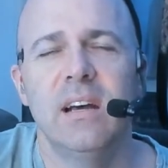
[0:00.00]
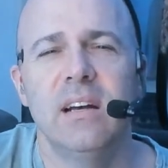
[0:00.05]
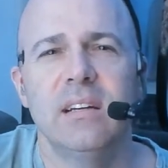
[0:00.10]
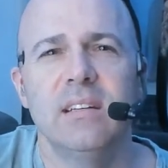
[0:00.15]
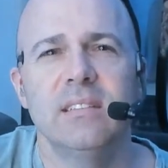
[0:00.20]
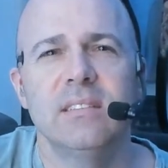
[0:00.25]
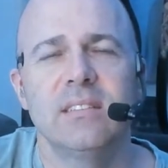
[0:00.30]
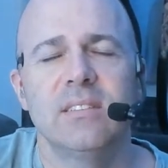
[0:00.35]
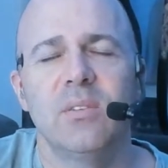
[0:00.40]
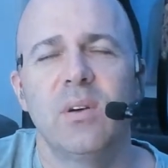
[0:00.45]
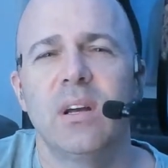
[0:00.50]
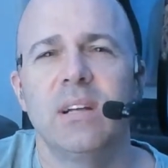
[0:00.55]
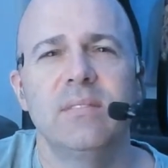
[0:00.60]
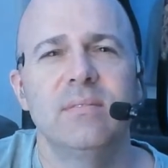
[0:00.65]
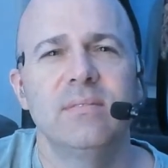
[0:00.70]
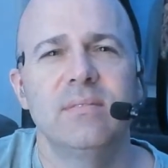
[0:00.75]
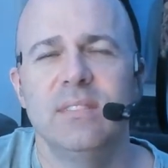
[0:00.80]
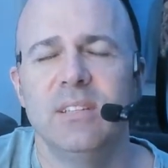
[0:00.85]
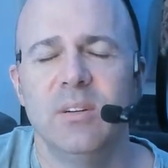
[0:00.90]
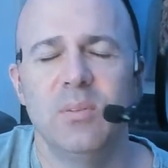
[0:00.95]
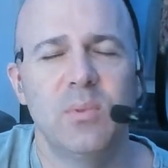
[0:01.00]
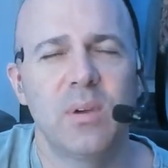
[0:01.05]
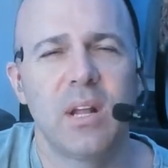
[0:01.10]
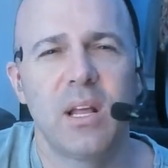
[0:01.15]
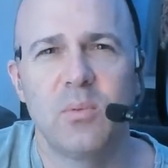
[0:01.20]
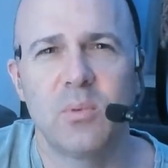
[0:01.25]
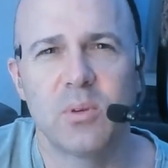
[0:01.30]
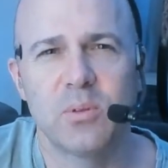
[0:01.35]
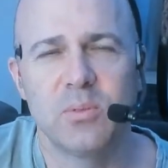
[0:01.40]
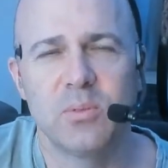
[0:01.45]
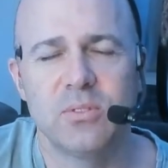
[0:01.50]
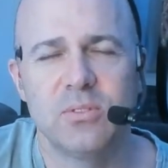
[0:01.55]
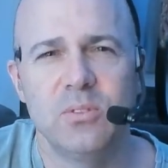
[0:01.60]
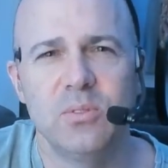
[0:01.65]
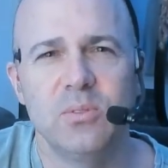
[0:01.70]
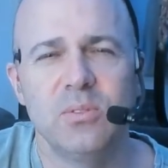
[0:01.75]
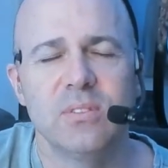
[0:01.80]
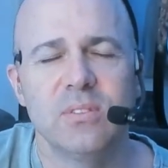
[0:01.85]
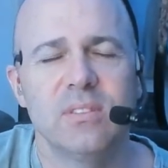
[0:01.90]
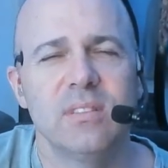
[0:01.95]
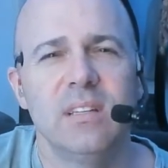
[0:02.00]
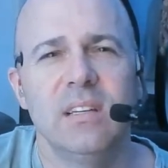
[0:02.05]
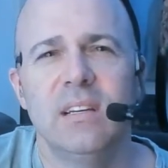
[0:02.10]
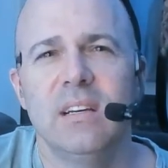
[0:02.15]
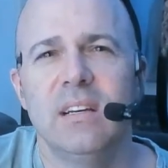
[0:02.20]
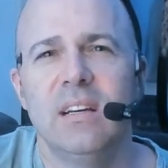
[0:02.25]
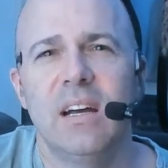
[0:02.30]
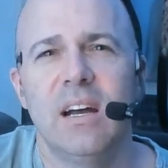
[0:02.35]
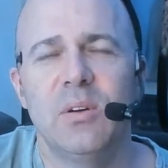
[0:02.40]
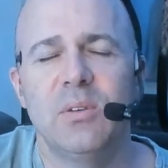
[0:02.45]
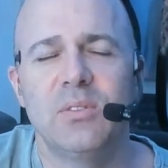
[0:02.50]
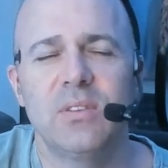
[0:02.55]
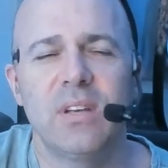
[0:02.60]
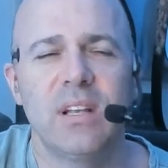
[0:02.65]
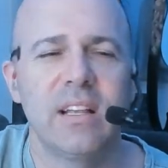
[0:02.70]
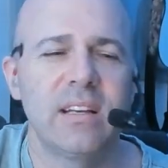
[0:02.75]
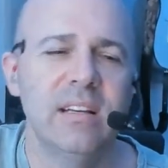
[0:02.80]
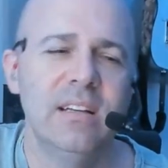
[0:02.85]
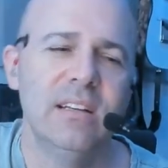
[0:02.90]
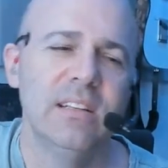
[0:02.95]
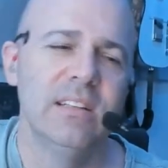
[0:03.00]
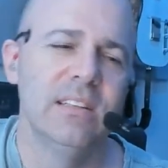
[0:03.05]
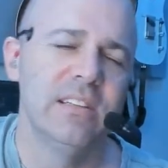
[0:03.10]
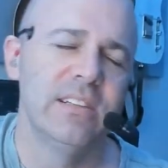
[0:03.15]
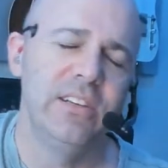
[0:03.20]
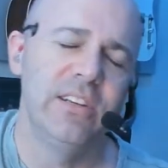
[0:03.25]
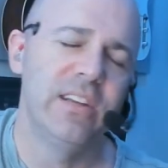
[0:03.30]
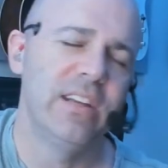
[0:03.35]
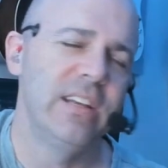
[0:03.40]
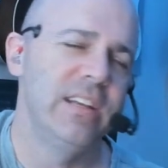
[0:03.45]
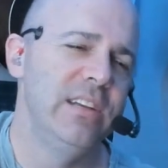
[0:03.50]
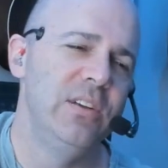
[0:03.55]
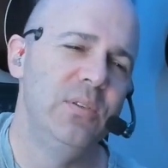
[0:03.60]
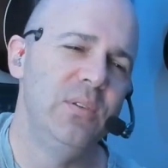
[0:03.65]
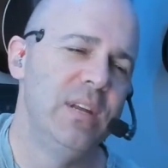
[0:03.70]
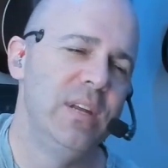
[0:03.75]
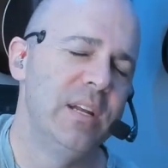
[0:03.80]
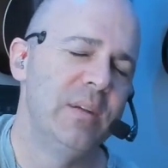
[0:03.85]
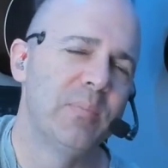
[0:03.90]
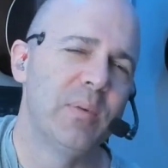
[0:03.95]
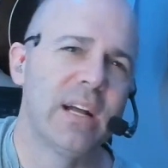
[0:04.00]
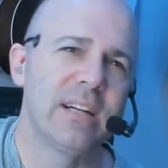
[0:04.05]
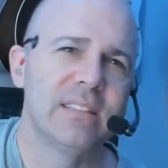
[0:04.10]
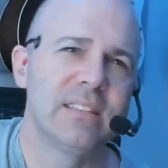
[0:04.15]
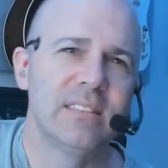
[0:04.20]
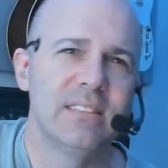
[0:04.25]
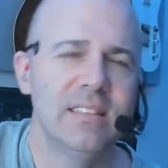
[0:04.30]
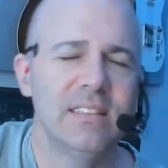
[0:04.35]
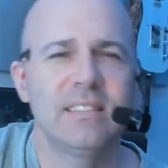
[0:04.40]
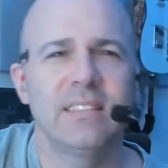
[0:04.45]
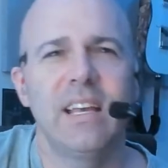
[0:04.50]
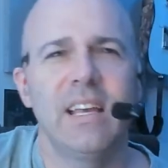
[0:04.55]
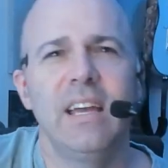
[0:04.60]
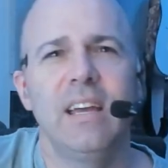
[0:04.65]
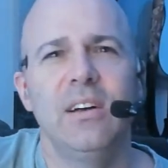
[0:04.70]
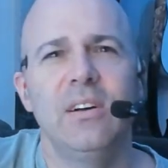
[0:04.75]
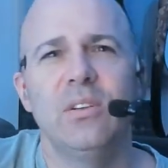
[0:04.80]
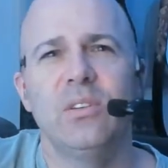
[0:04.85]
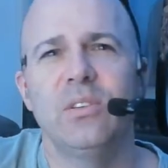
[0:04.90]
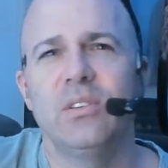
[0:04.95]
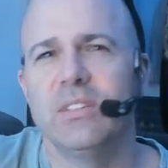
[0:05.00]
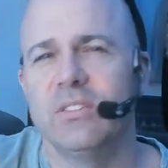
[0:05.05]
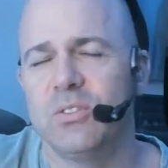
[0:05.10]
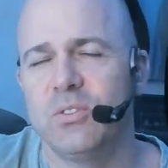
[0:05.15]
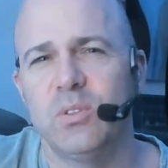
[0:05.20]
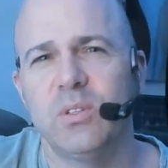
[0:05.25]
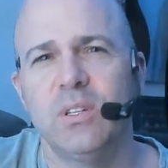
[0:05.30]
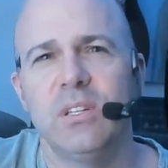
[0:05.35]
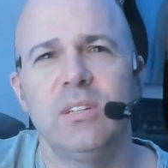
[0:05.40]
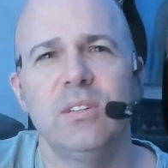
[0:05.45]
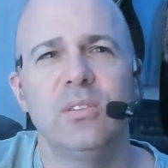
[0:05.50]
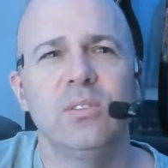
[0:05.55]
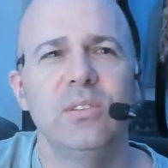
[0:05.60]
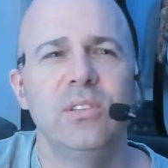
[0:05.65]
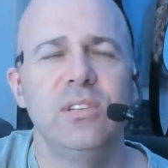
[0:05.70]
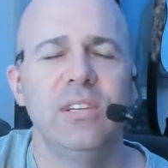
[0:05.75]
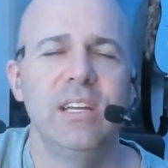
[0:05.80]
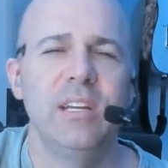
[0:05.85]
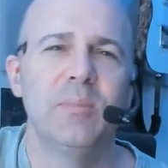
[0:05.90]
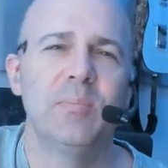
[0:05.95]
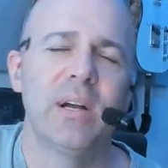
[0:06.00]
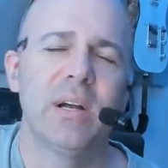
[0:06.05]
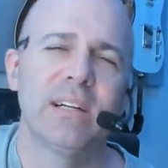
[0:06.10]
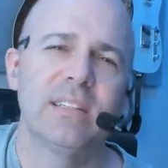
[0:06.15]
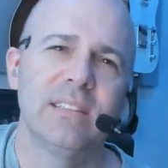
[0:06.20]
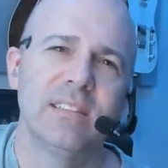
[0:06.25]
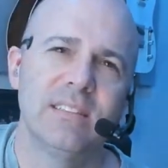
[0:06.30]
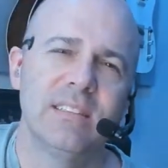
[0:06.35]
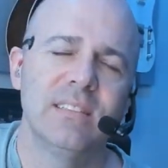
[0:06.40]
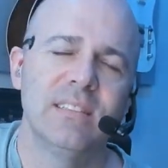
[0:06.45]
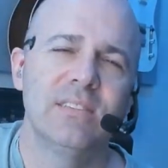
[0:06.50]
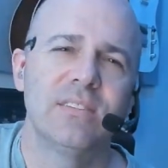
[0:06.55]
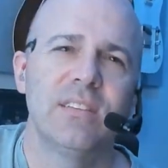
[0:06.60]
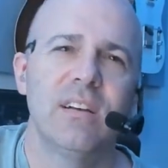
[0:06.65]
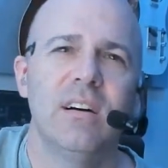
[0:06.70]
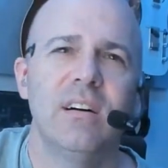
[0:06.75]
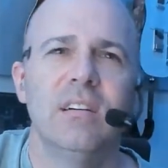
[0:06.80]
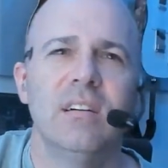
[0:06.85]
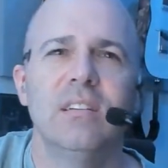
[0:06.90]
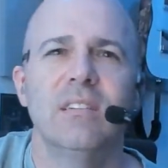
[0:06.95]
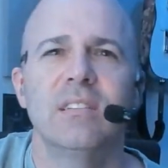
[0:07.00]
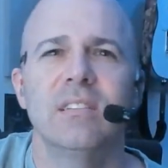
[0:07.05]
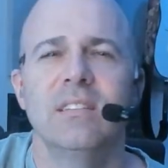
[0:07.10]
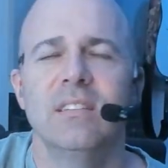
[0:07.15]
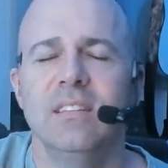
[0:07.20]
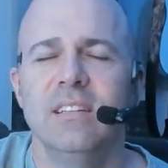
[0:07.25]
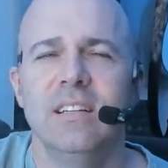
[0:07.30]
So when I work with students, I would say like, you need to practice this scale, this drill, you need to practice this song,